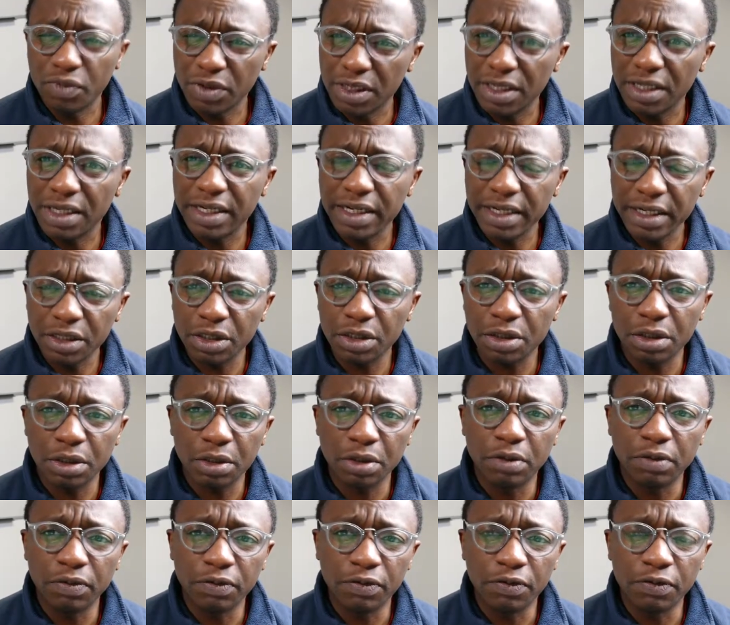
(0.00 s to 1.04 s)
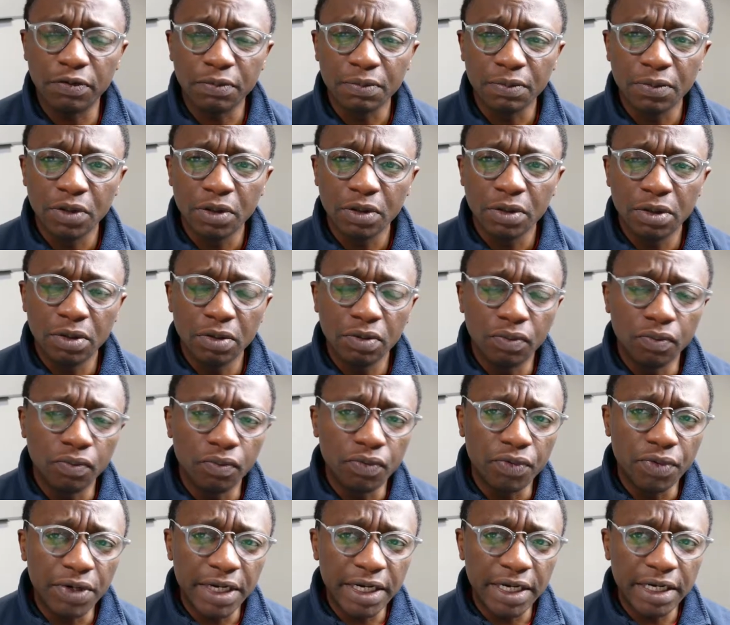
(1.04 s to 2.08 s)
list of
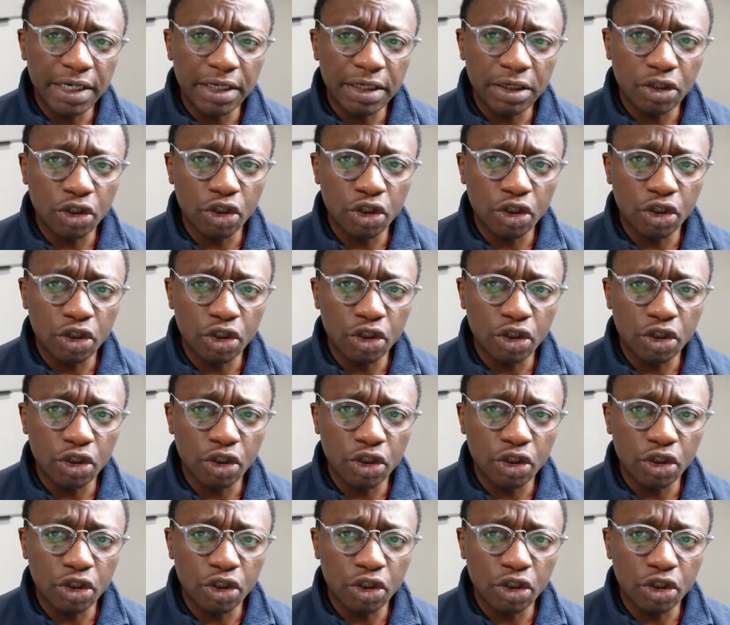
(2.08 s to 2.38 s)
really